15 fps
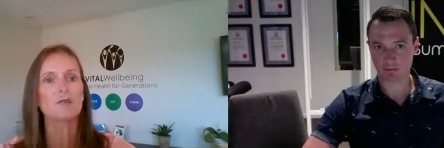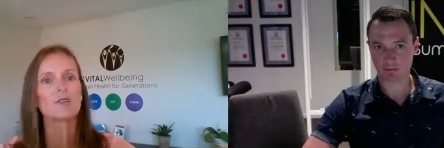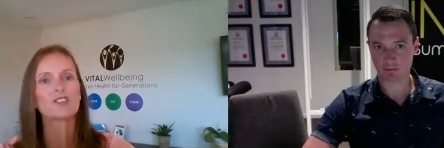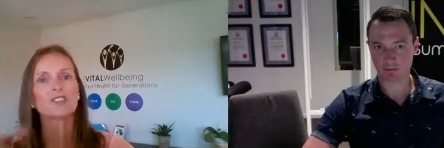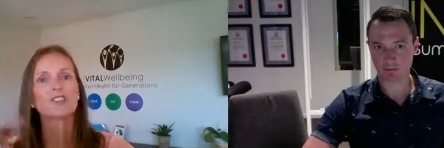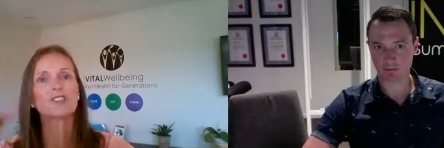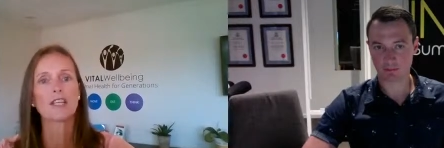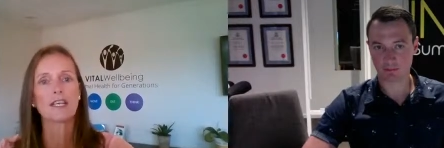Speaker 1: what
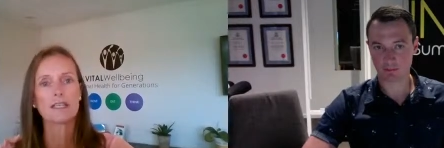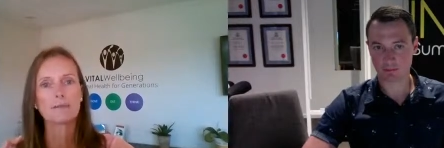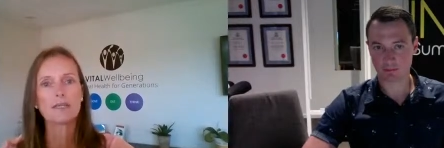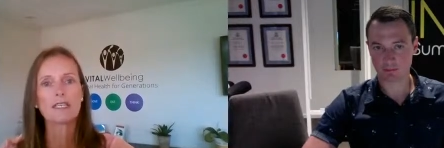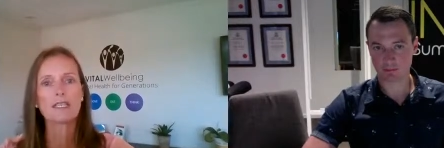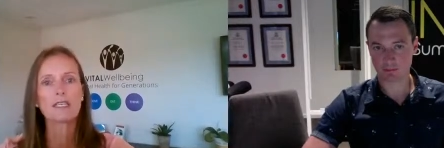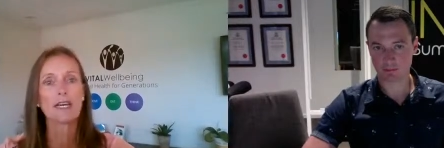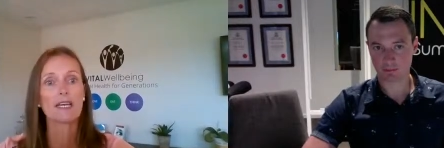does Nate
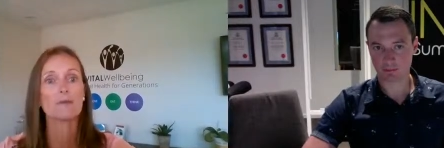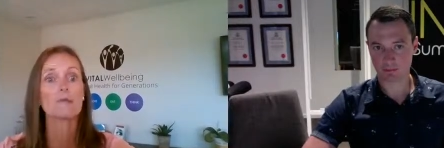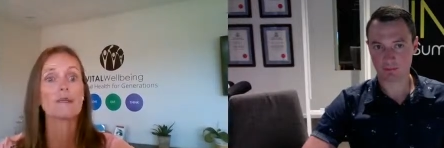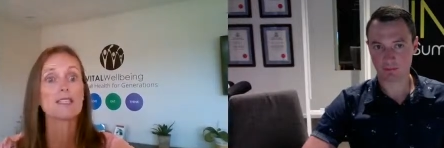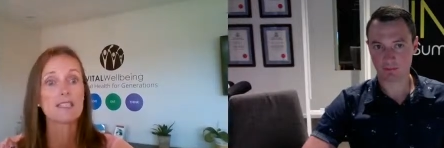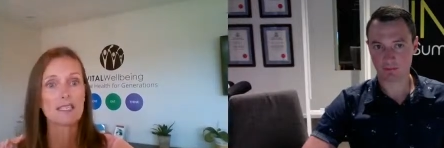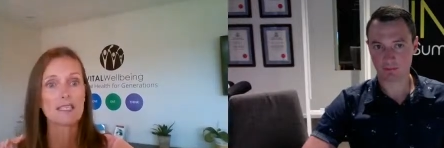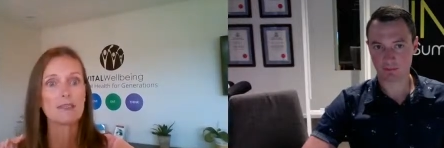mean? Nate
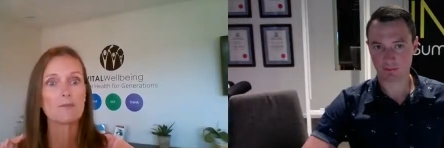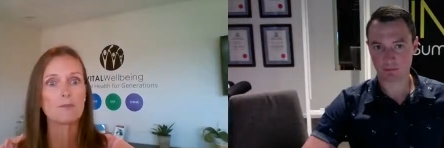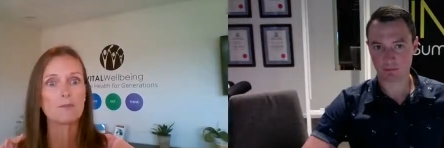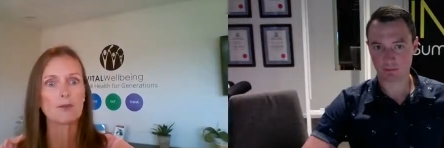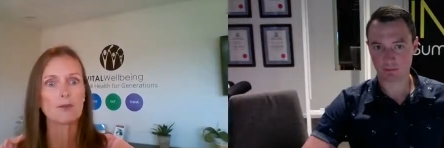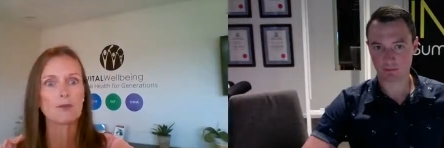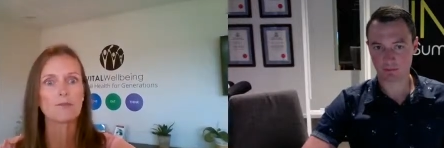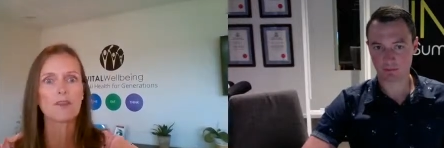means
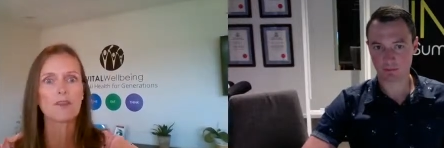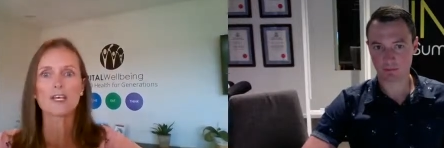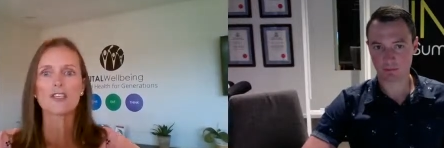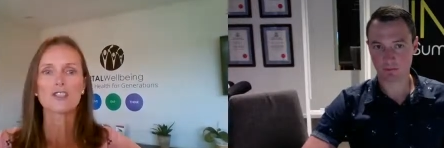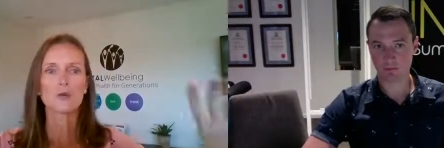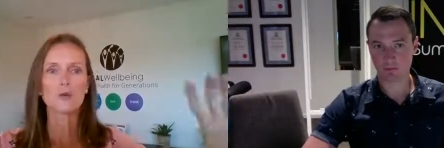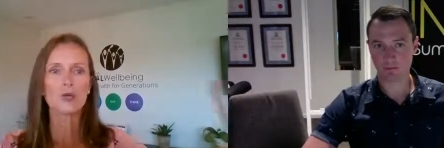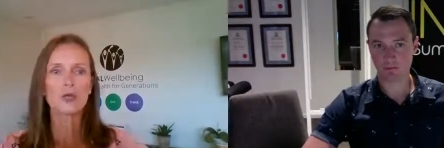inborn.
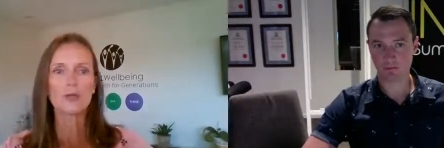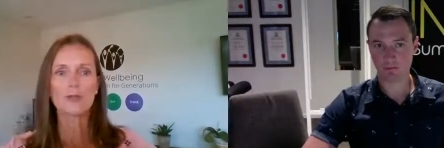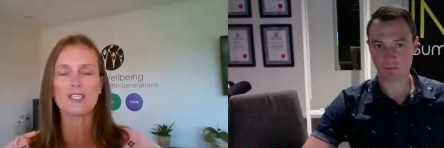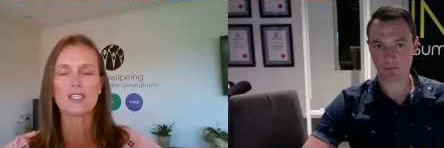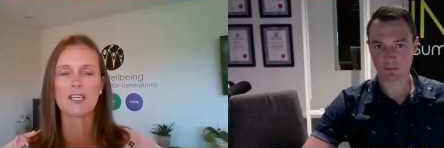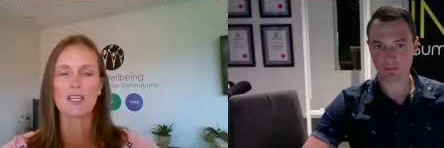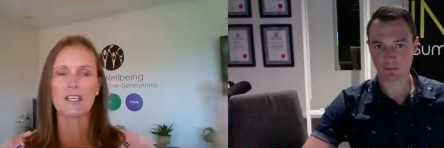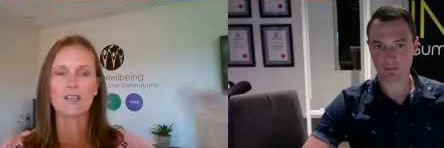So all of a
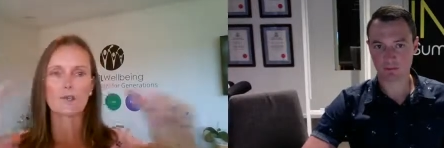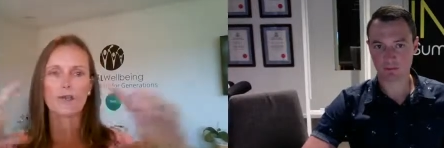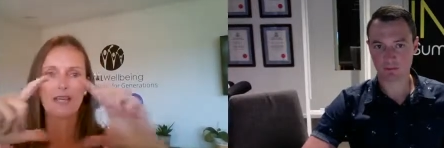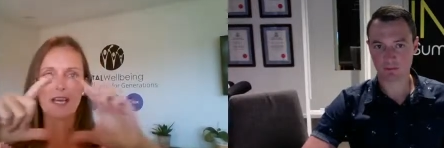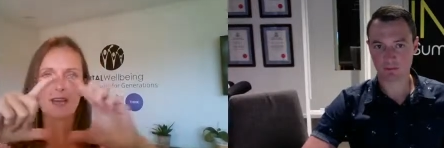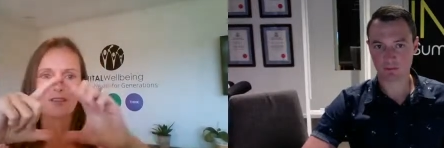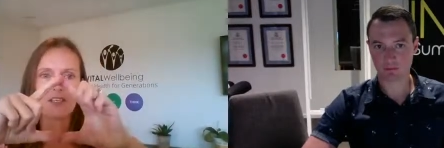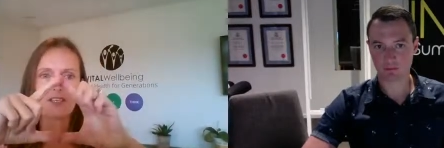sudden, we
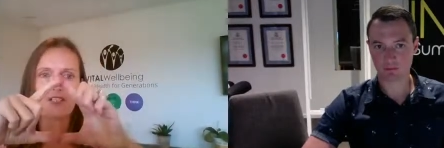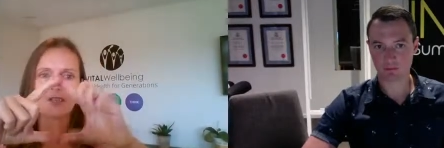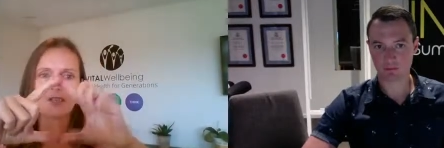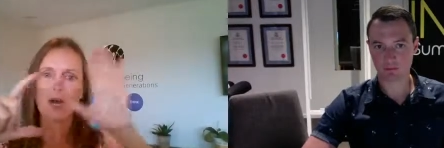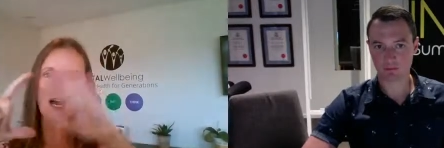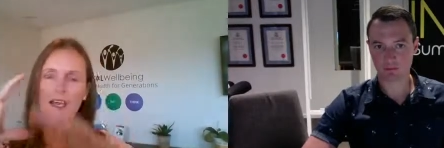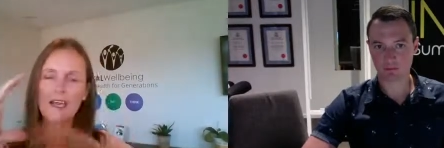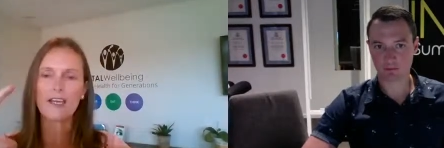had this
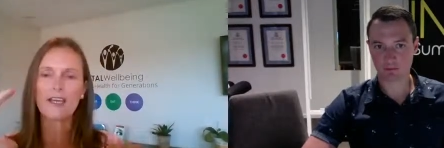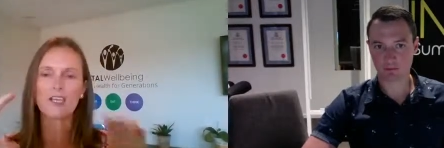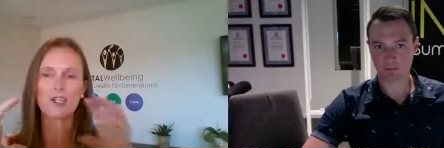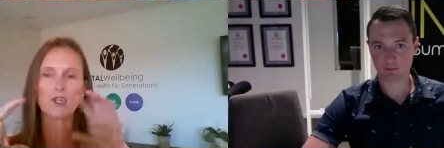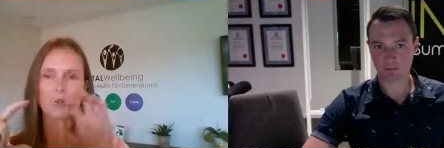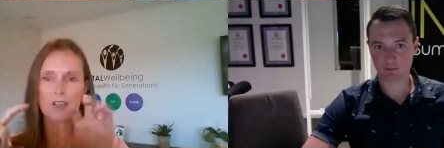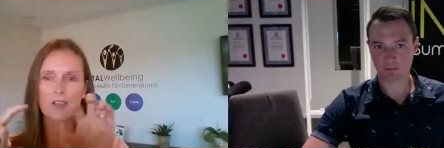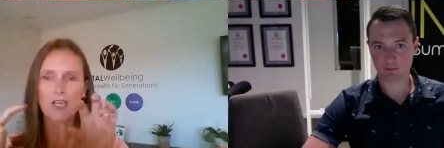triangle
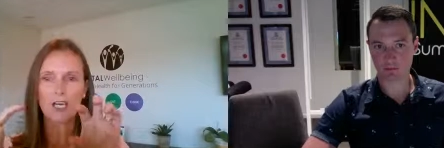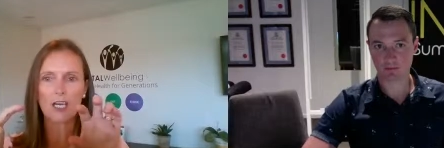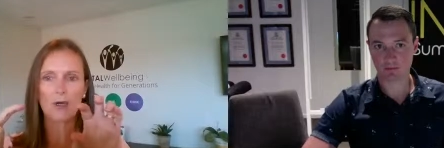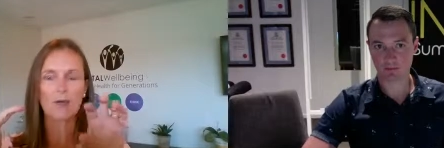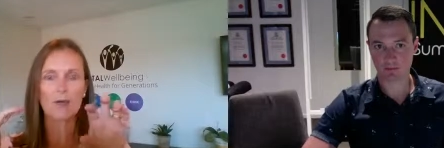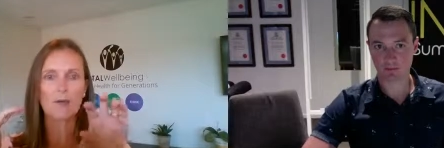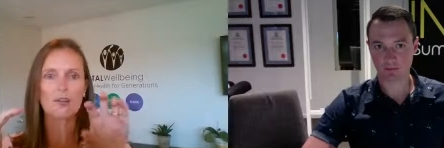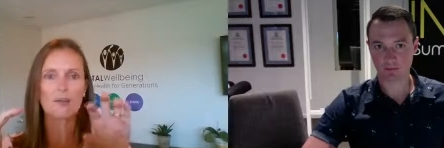with health
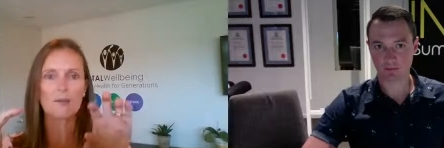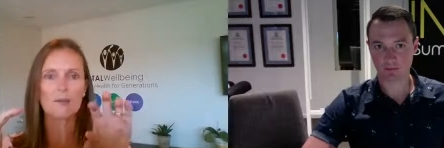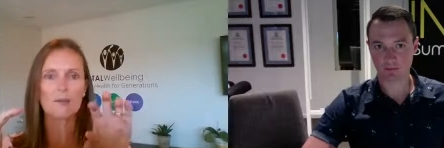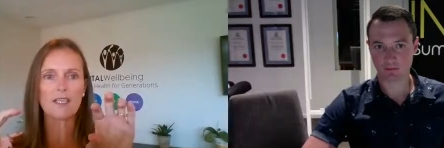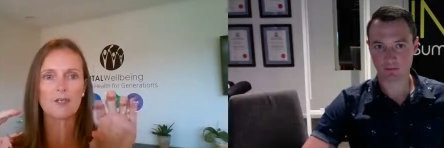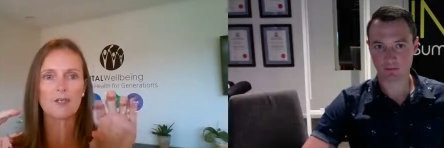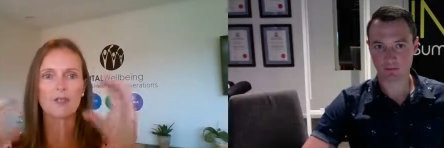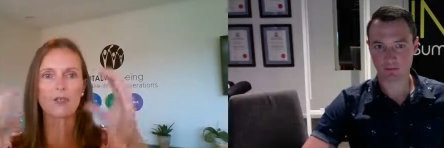in the
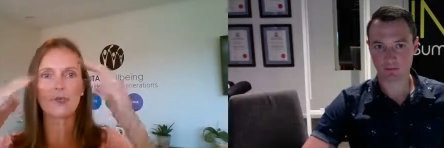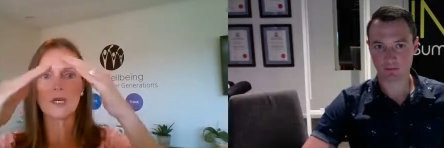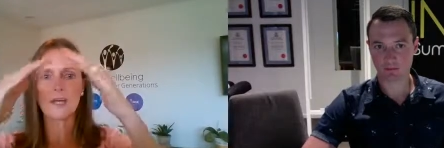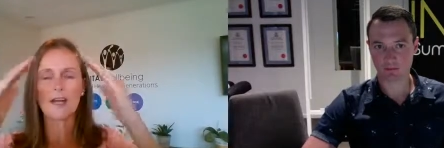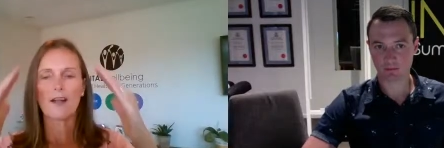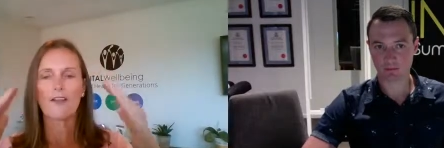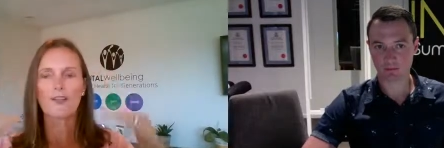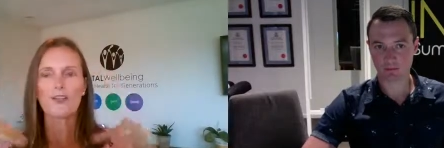middle
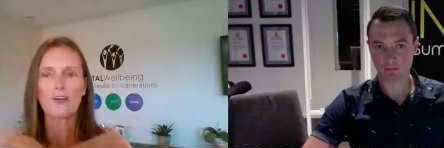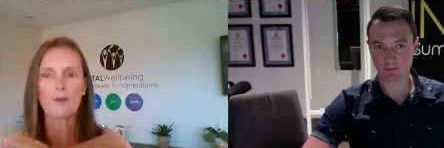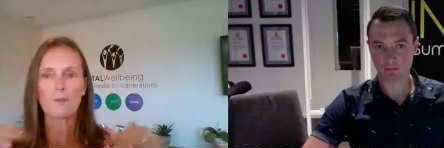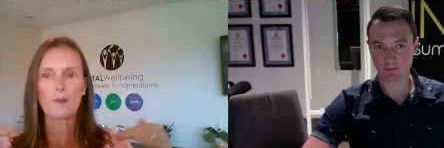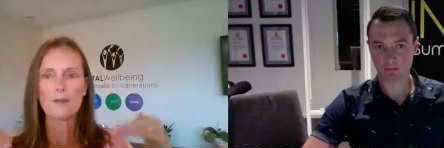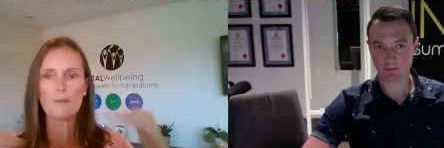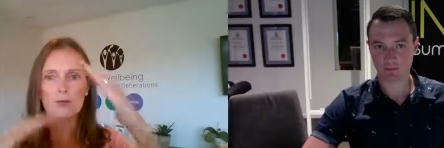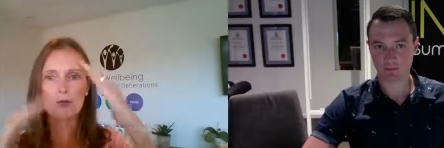that
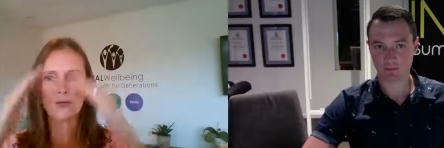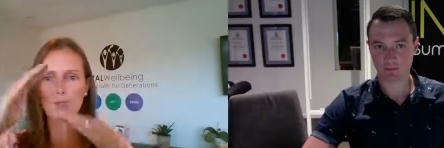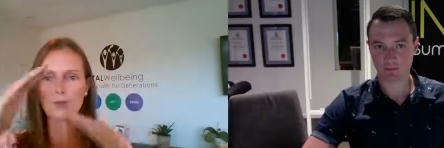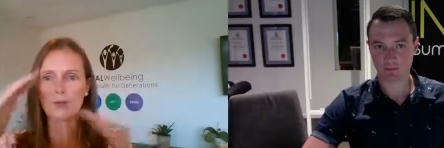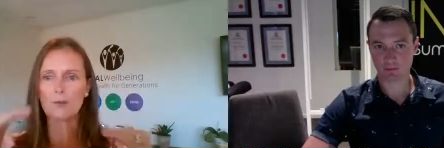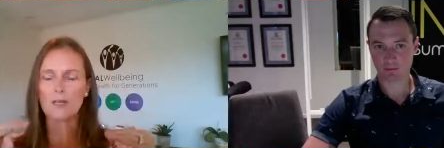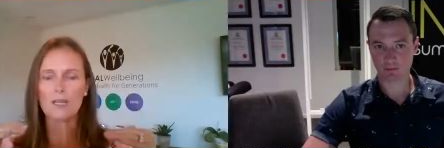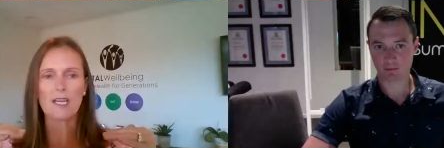people could,
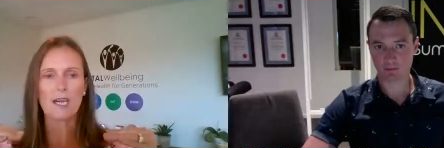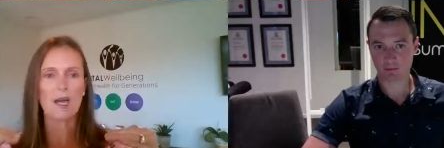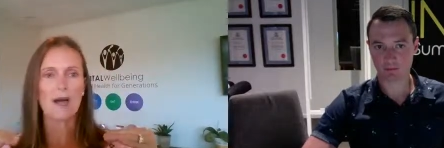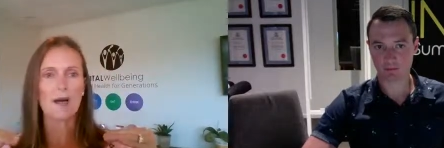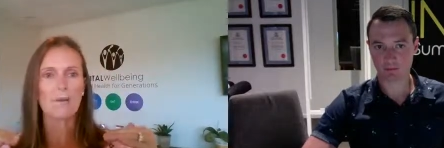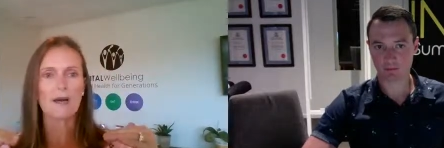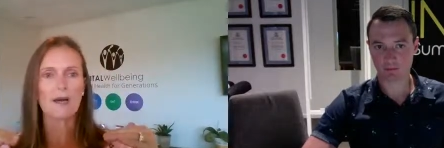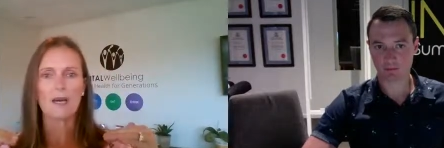
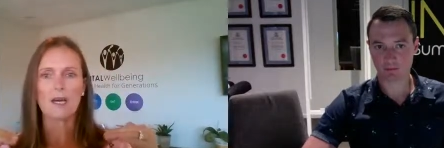become